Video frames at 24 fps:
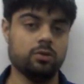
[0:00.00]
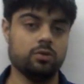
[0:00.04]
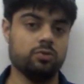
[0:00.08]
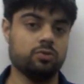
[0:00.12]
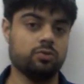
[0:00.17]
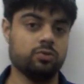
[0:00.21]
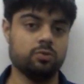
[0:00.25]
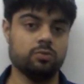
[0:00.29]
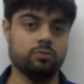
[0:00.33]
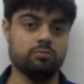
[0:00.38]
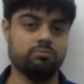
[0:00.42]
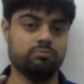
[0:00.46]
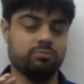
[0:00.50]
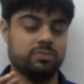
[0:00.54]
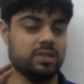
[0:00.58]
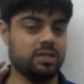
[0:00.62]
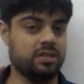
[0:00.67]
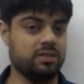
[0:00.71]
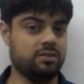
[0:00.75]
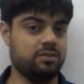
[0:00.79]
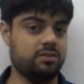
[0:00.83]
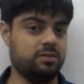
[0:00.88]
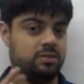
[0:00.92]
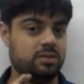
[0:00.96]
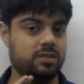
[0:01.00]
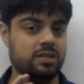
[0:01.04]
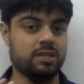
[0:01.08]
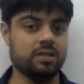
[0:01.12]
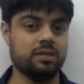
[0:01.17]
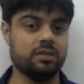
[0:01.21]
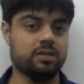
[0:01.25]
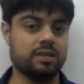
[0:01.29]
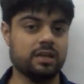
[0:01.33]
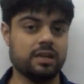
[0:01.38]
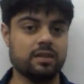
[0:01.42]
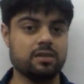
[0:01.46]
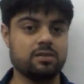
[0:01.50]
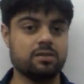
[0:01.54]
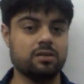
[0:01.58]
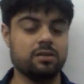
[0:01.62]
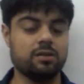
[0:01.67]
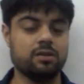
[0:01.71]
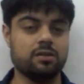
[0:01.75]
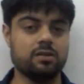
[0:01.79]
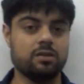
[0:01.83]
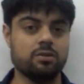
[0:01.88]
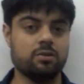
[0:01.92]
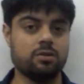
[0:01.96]
So it didn't cancel
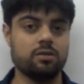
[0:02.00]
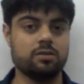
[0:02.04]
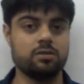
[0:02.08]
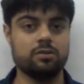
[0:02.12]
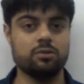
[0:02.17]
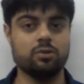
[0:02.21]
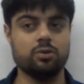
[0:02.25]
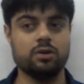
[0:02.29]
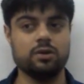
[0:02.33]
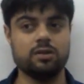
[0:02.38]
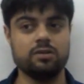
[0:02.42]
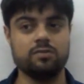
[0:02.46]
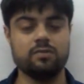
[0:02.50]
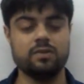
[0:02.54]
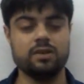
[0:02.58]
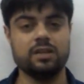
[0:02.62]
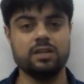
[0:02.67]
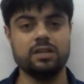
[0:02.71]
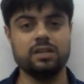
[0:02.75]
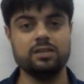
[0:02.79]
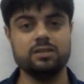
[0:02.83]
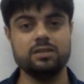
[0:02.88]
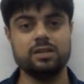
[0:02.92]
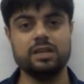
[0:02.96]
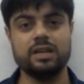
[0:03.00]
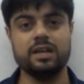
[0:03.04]
noise very easily,